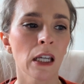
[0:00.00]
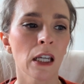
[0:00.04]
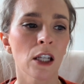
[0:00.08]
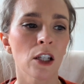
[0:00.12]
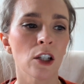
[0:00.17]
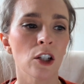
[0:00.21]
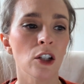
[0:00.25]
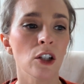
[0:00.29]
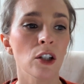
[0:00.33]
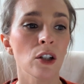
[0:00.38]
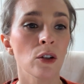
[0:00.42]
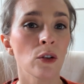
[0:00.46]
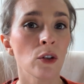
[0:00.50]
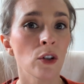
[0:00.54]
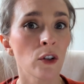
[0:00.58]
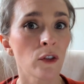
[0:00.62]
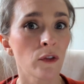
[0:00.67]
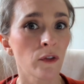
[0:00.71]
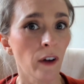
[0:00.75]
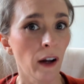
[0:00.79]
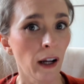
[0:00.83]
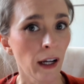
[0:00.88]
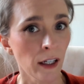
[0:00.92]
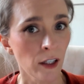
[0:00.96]
Do you
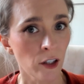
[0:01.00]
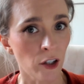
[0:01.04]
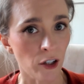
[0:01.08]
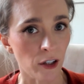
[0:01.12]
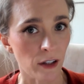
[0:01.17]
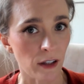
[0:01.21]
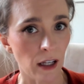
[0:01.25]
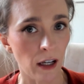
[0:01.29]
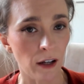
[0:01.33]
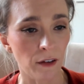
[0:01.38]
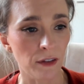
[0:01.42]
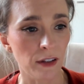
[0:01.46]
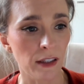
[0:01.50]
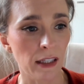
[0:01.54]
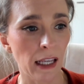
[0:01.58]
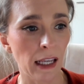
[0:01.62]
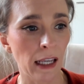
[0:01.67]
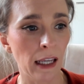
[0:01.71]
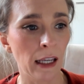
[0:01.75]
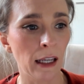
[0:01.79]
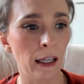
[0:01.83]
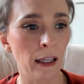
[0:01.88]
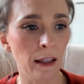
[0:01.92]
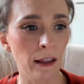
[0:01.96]
find yourself
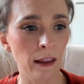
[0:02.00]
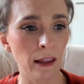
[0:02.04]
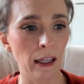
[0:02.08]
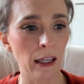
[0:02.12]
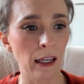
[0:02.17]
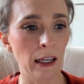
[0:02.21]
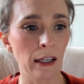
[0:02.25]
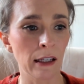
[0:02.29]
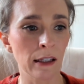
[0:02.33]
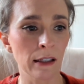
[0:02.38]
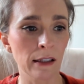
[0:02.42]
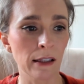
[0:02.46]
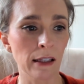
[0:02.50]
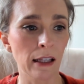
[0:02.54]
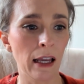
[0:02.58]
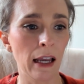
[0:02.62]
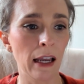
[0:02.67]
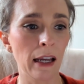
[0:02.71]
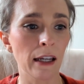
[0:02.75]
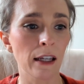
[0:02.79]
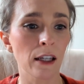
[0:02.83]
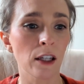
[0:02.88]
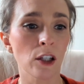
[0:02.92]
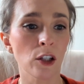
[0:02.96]
saying things
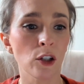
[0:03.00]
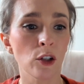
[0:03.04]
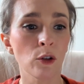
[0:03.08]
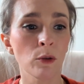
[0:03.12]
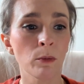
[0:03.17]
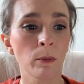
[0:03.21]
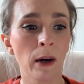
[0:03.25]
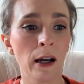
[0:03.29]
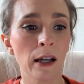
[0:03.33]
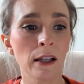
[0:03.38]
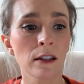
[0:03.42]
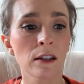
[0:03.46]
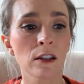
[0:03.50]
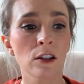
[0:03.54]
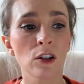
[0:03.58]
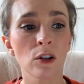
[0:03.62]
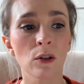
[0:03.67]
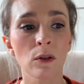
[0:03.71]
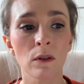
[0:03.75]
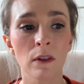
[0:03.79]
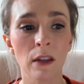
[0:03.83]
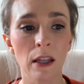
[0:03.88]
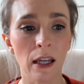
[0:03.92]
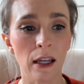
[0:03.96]
like, you must
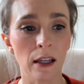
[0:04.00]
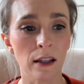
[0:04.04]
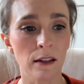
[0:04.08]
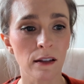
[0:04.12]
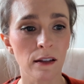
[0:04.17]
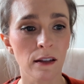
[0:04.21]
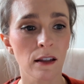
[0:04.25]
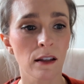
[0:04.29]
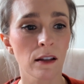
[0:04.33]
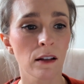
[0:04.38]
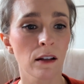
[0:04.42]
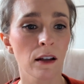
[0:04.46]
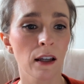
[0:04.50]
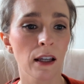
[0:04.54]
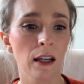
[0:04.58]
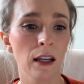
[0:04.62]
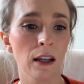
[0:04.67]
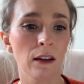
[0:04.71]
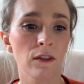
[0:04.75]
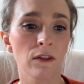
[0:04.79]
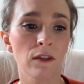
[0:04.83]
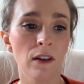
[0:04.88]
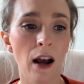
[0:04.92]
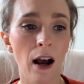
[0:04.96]
do this, and
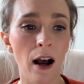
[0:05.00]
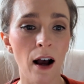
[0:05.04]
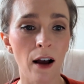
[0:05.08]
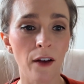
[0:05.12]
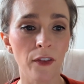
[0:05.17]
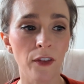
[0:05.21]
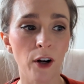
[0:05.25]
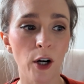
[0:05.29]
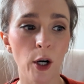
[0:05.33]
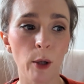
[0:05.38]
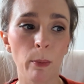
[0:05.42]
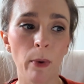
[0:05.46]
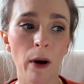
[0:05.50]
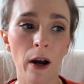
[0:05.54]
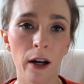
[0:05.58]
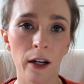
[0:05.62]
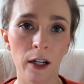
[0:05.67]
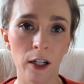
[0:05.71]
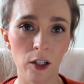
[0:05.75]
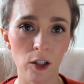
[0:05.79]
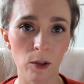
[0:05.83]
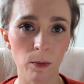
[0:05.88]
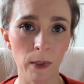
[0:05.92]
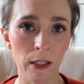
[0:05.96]
if not, there are
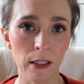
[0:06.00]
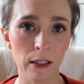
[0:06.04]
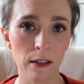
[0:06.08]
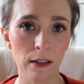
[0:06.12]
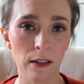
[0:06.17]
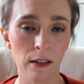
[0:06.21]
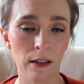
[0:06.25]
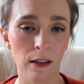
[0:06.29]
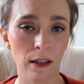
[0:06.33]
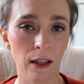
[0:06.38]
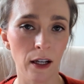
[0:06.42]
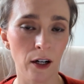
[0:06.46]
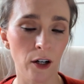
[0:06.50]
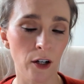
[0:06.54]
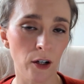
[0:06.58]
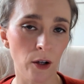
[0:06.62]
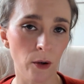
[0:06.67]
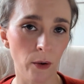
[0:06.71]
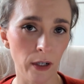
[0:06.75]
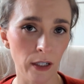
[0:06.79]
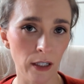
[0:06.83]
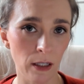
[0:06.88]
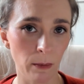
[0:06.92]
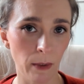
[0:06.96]
punishments that are
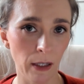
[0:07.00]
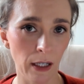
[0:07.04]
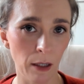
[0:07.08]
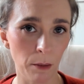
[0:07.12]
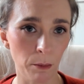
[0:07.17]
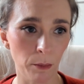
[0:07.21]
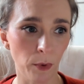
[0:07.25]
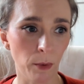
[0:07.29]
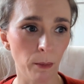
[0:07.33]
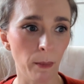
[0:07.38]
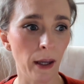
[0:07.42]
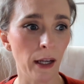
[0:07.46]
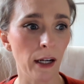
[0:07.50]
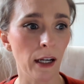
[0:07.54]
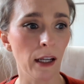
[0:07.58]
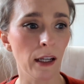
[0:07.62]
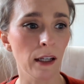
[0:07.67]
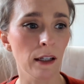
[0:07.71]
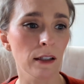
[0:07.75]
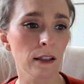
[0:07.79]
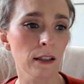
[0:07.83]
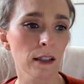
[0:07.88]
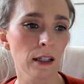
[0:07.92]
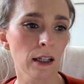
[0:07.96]
going to be
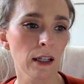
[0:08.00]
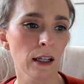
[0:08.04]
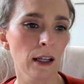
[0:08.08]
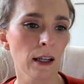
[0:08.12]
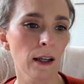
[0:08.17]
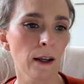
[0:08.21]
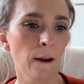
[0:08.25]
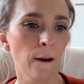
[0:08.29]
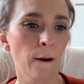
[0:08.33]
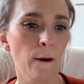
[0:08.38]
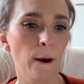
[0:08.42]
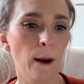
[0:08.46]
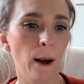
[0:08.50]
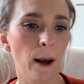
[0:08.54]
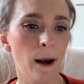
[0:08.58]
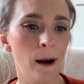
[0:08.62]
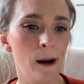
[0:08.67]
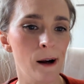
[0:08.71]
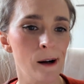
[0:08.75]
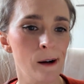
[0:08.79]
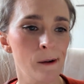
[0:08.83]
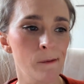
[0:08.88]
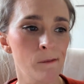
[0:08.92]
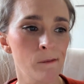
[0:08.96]
implemented?
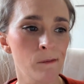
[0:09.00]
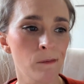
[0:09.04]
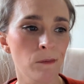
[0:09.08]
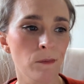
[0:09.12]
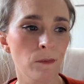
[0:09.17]
Um,